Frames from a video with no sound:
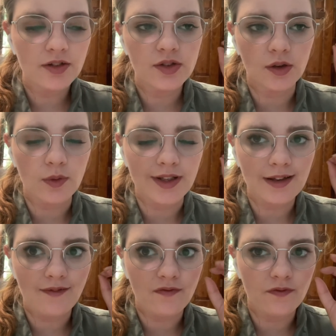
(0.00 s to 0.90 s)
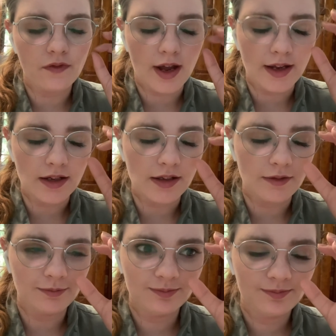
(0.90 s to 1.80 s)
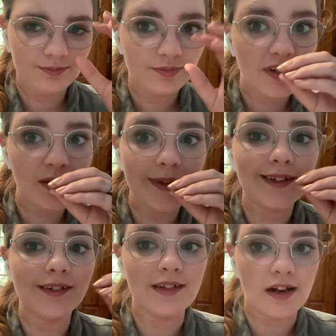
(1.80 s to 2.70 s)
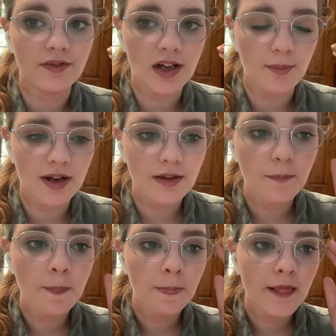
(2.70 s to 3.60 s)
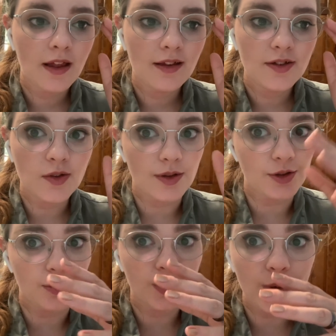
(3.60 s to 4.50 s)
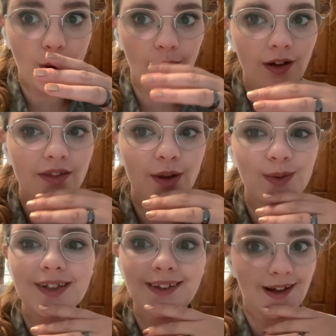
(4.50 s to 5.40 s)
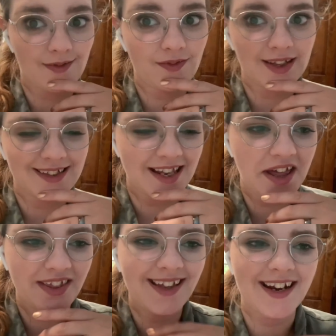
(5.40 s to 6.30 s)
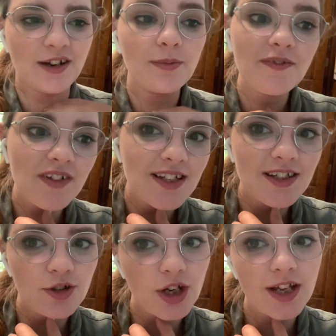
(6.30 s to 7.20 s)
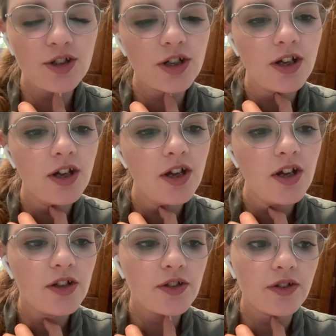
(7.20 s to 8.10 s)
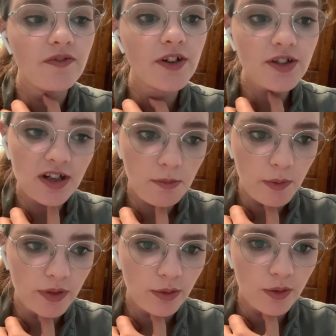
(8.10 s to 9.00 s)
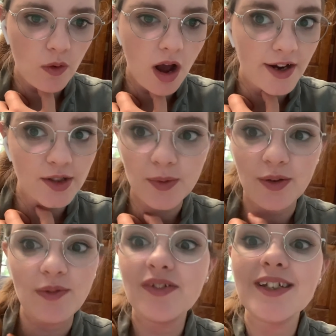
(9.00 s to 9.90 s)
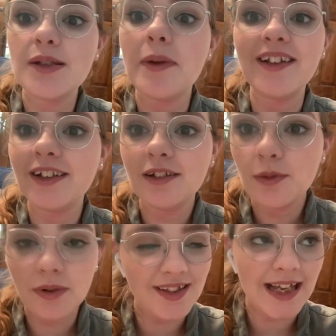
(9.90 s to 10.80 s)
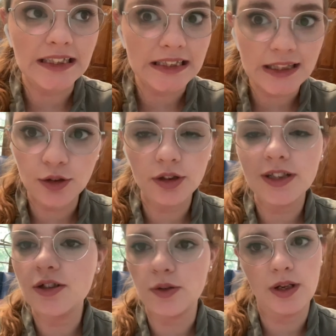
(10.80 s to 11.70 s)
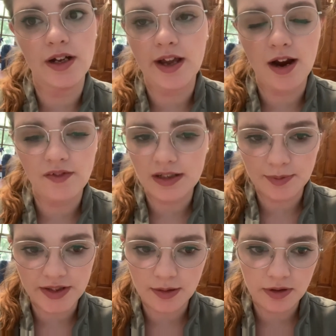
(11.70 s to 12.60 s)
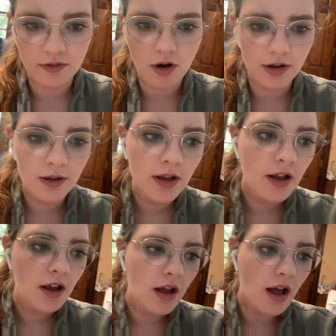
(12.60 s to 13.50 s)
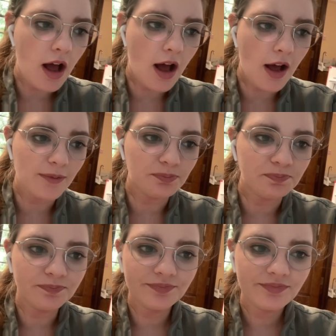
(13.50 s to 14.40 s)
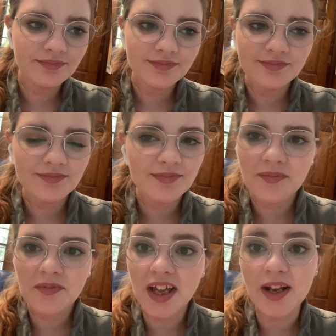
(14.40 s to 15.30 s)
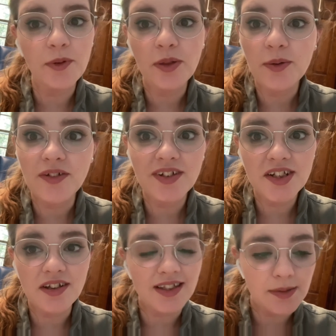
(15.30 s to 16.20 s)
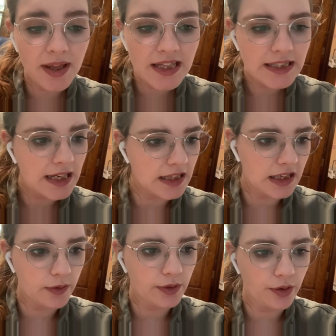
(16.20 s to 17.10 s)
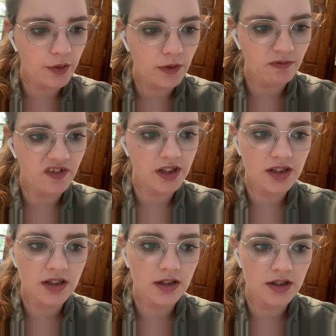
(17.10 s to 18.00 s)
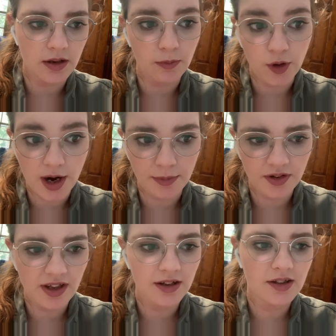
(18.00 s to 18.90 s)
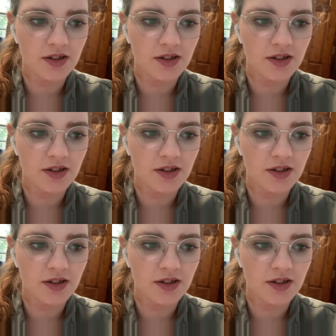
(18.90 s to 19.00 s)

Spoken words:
So I spend a lot of time on it. So as you saw, there was a lot of things that had to be fixed and changed. So the first time I went through, I just went through and fixed spelling, because I literally do not care if I spell something wrong. And I went through and I fixed all the spelling, and then I went through and fixed some grammar things.